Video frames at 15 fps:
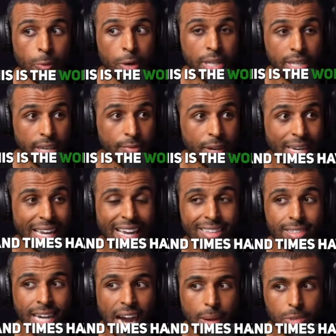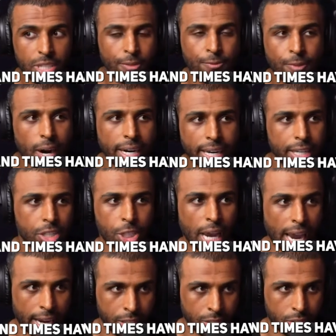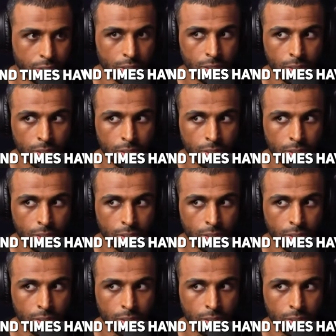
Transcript: live in and times have fucking changed.